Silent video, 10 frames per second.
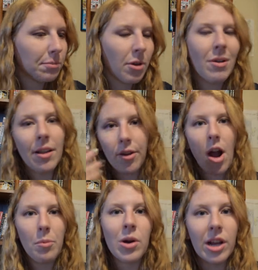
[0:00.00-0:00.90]
Well, they're
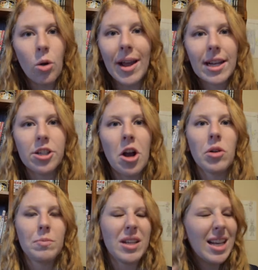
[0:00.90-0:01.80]
all pretty quick at
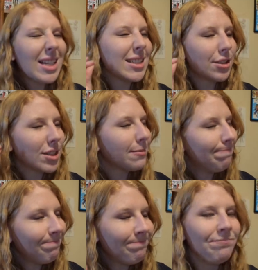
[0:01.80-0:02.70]
jokes, but he's just,
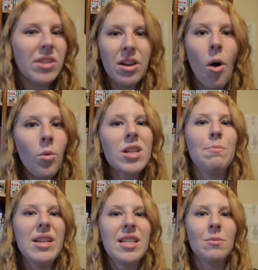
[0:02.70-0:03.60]
he always
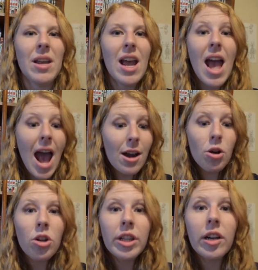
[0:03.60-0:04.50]
beats me. And
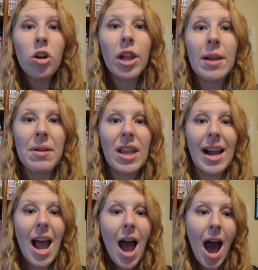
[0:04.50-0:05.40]
it'll literally be
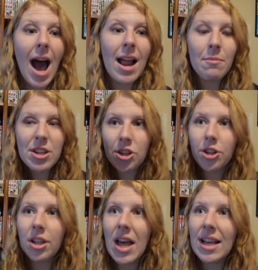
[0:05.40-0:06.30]
like, I am
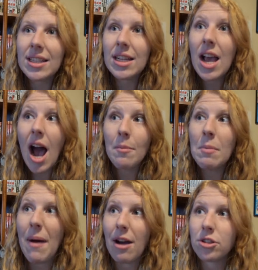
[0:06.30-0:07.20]
internalizing, I'm
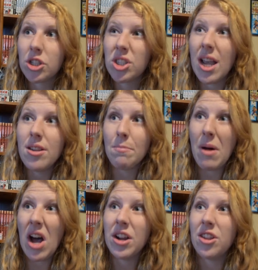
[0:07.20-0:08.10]
about to say the
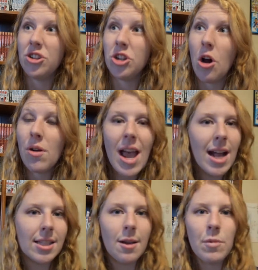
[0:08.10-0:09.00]
pun of the joke,
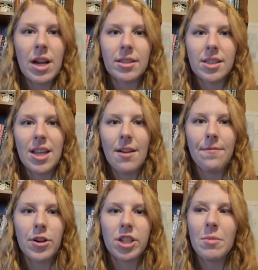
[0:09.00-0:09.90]
and someone else will say it
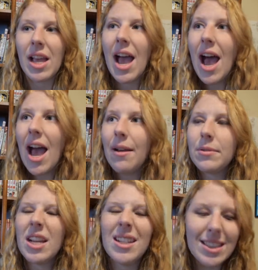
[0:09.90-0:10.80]
first, and I'll be
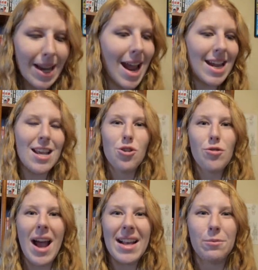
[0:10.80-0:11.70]
like, dang it, you
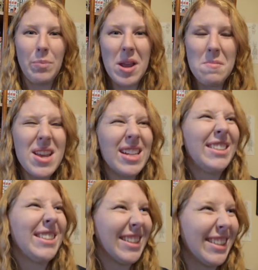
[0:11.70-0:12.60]
guys beat me
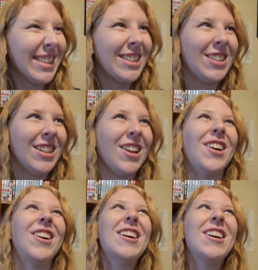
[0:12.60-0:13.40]
again!